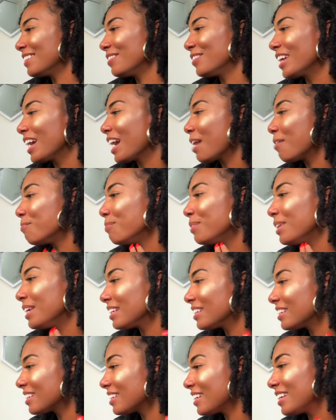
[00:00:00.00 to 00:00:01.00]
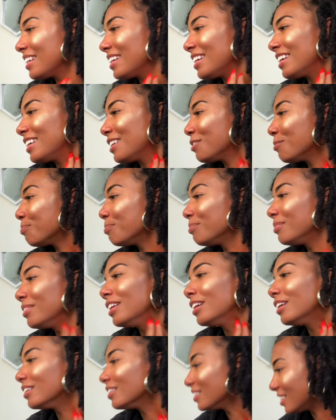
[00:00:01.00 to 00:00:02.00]
We got big G and you
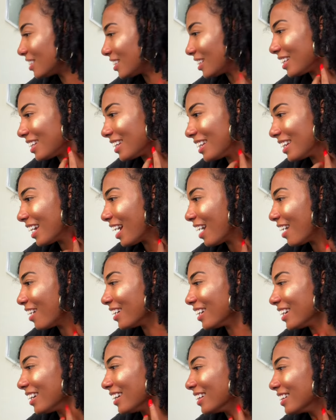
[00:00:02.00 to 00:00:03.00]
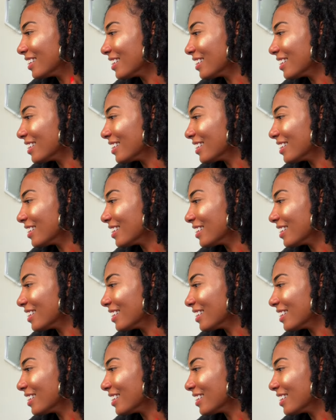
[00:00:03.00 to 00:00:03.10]
little G out here.